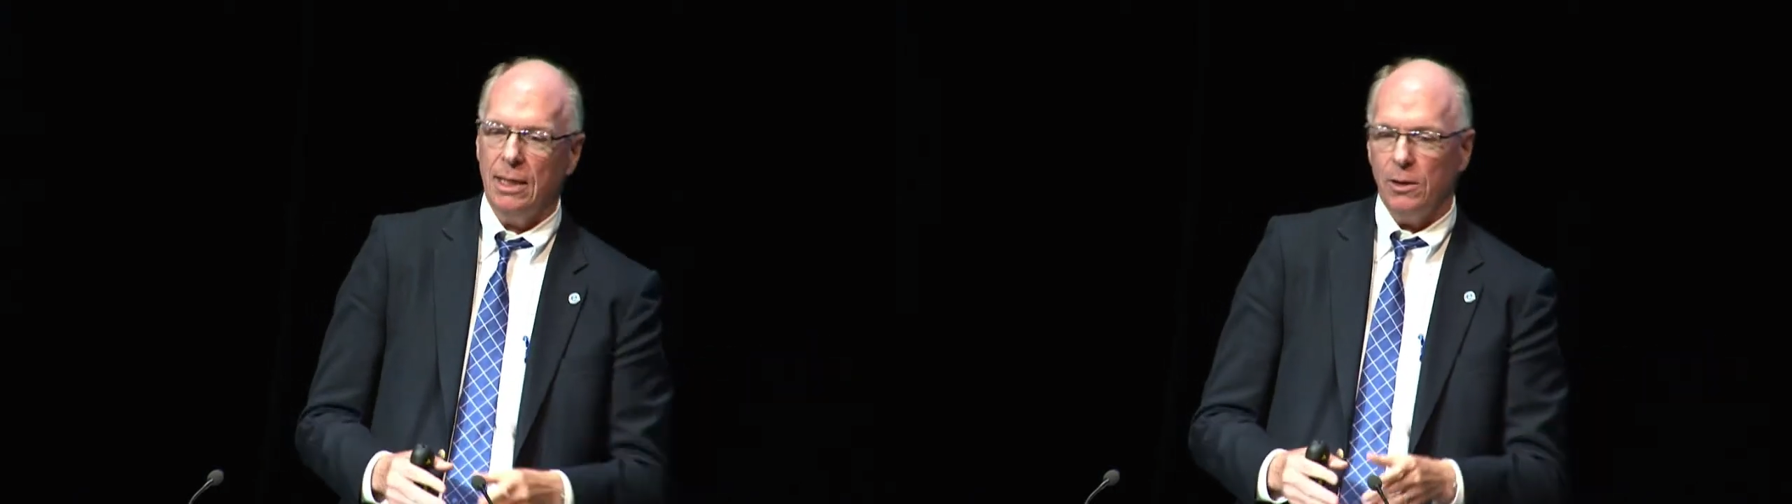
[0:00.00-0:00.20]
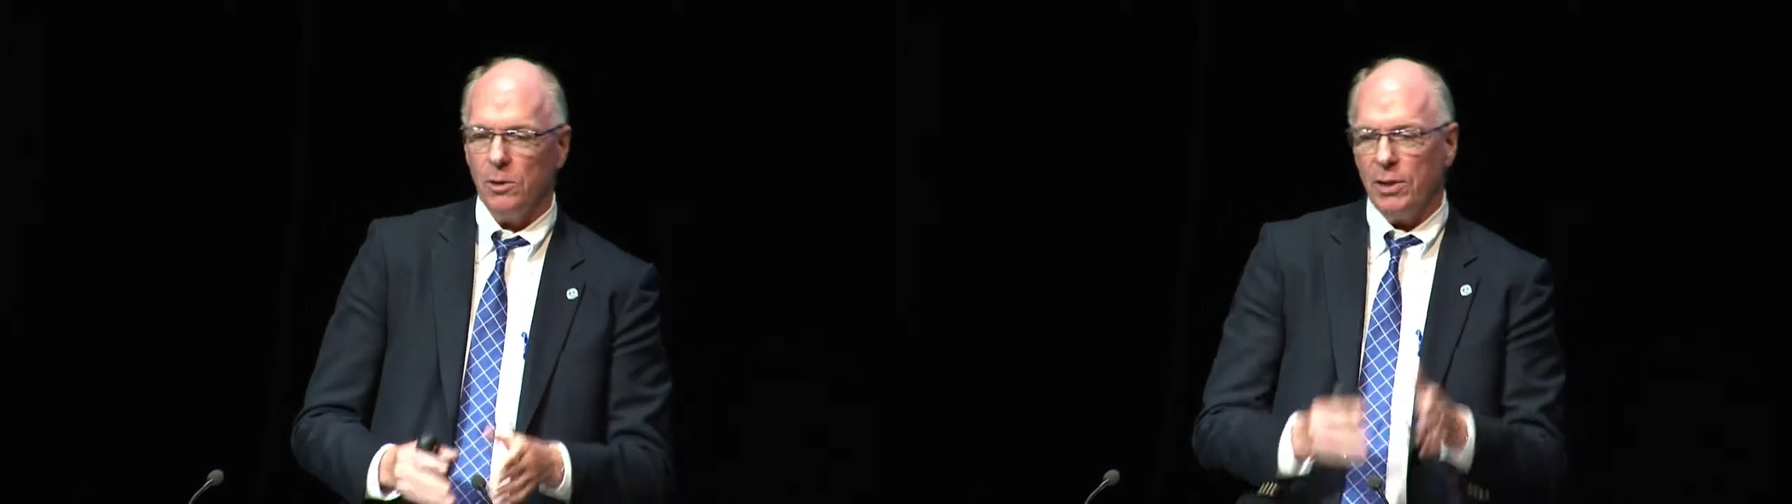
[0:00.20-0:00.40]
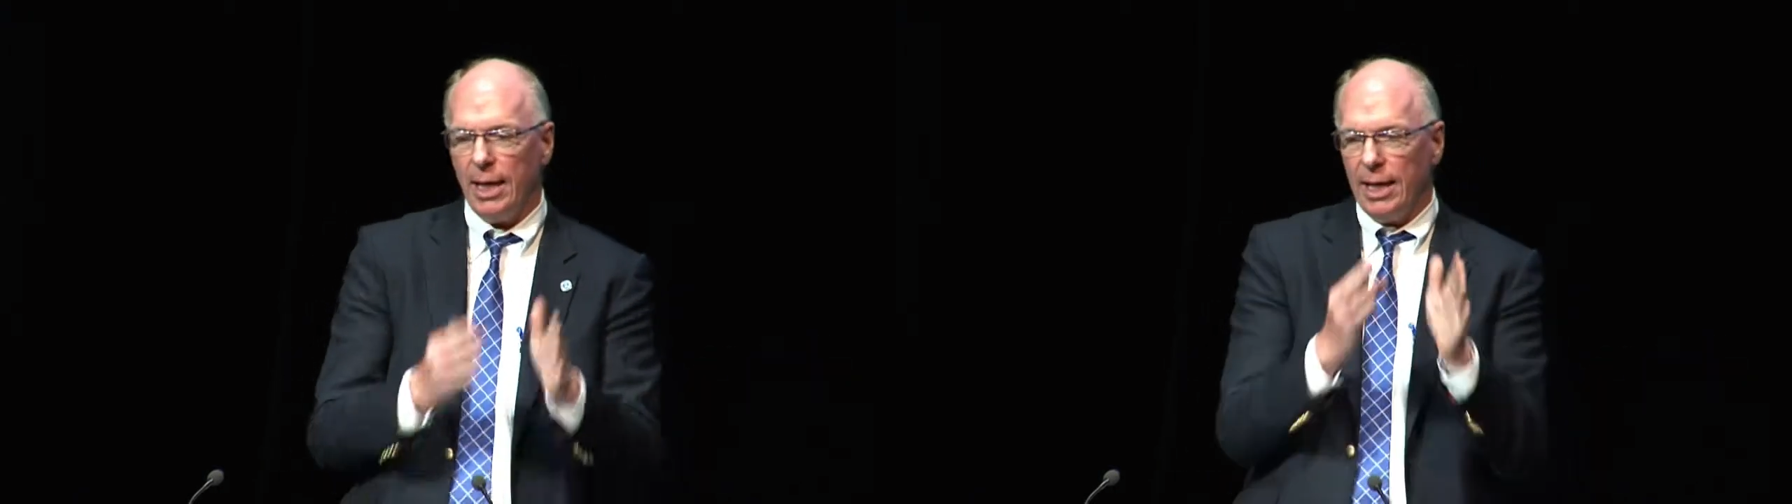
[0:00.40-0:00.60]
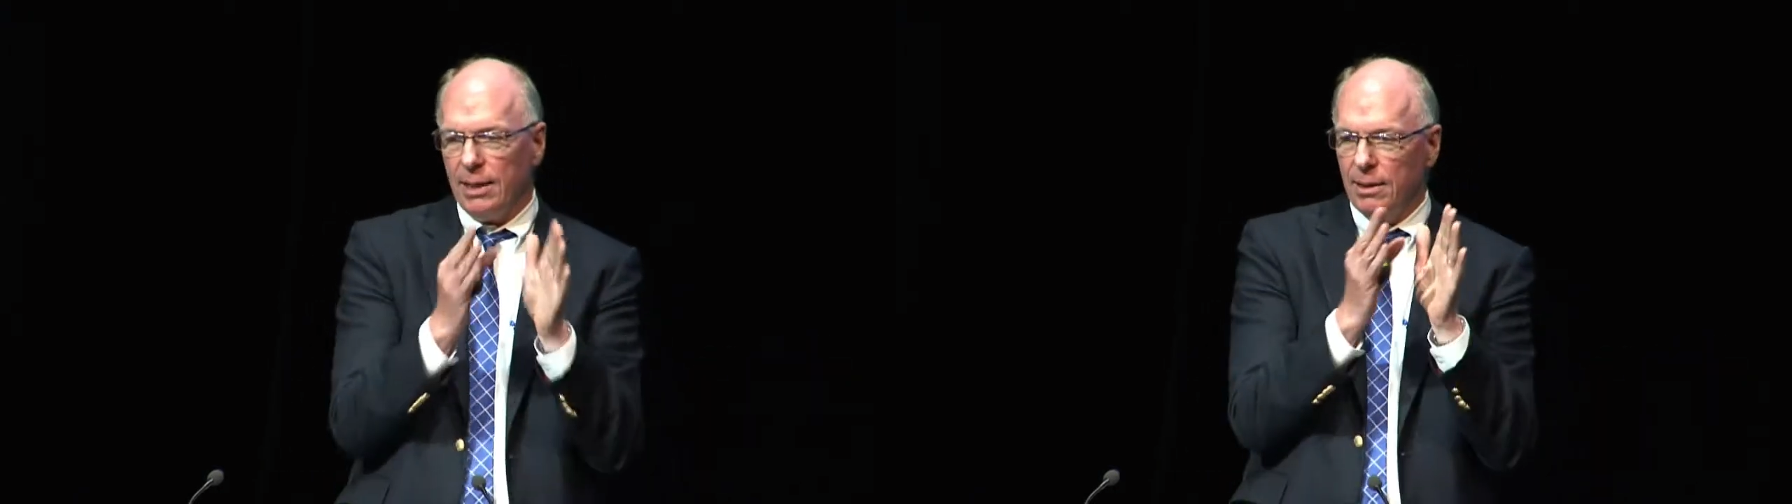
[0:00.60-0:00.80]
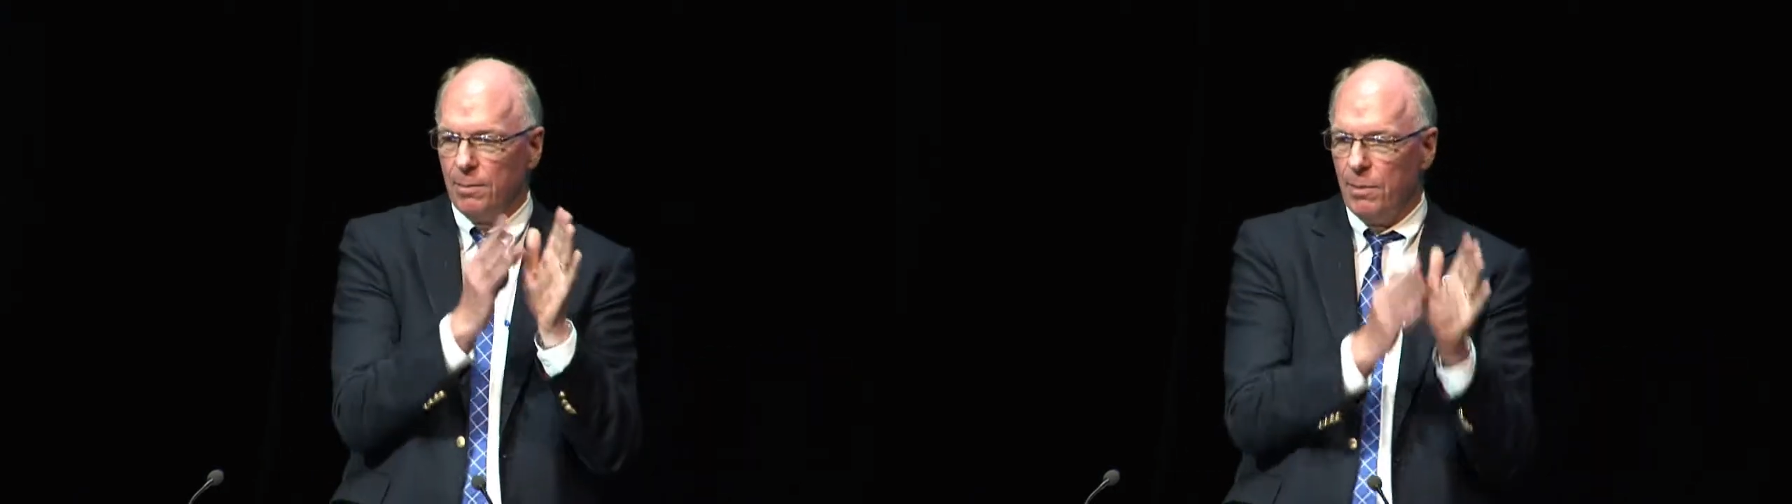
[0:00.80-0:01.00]
They're saying
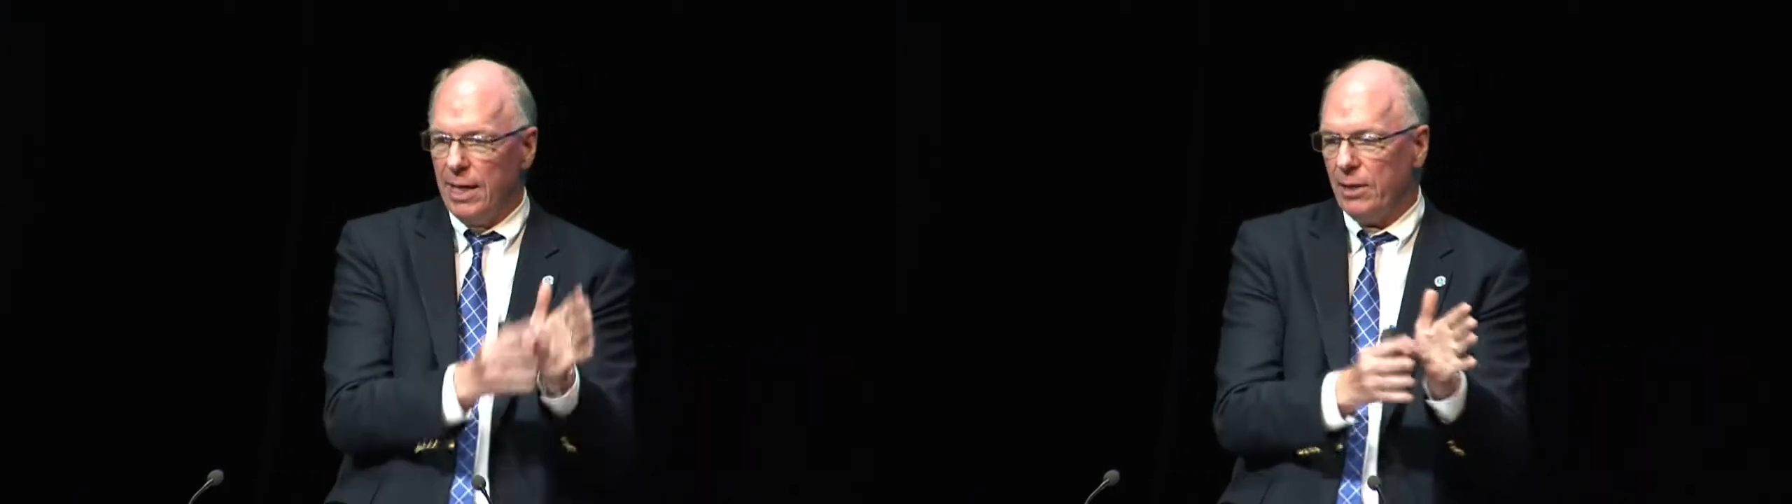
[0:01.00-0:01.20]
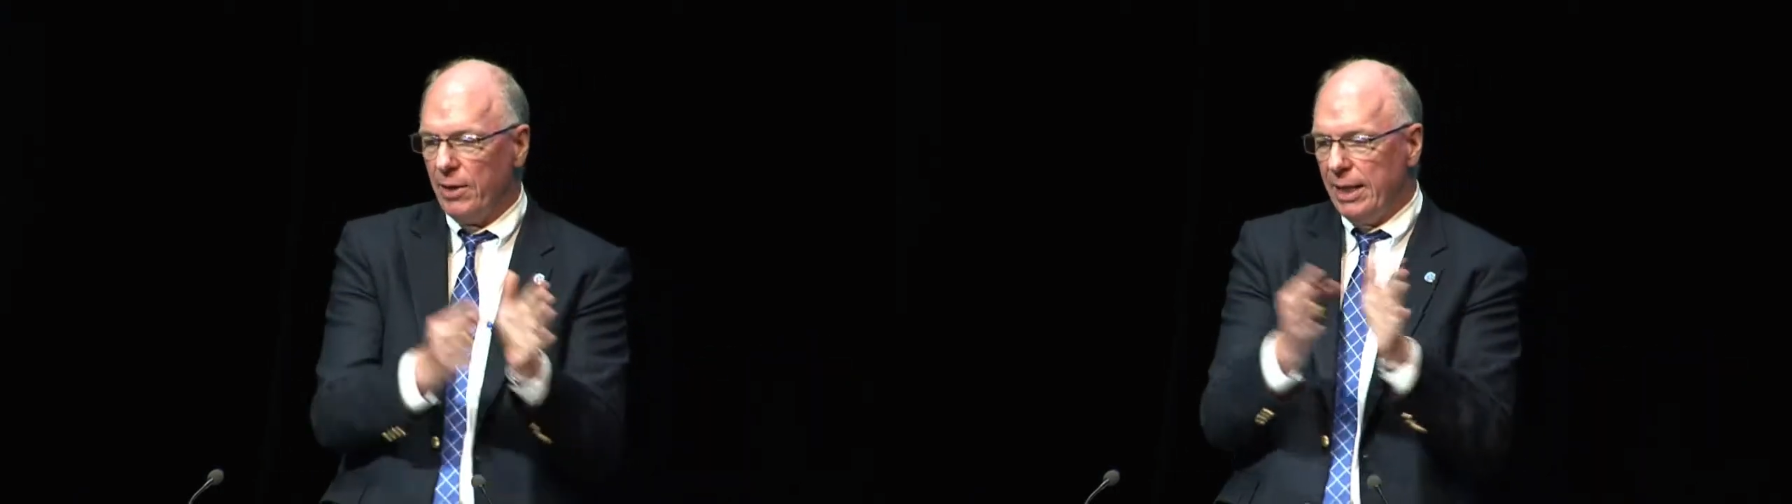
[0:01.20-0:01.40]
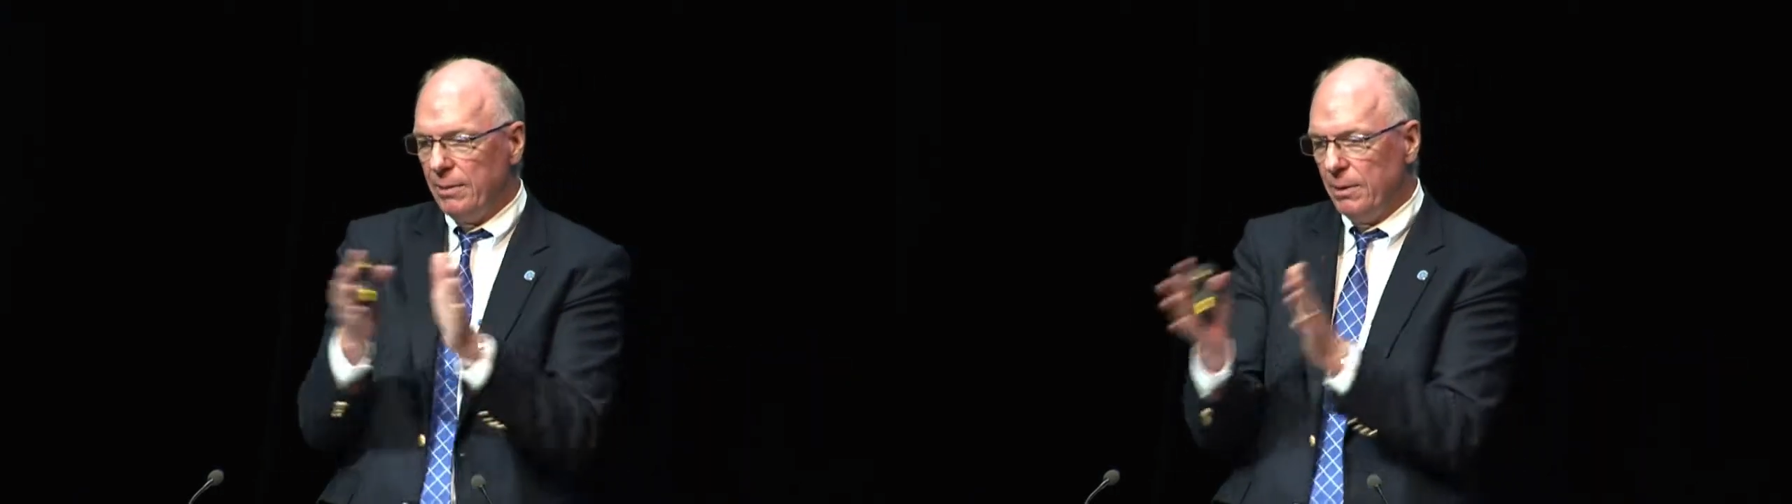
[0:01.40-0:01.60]
migrate,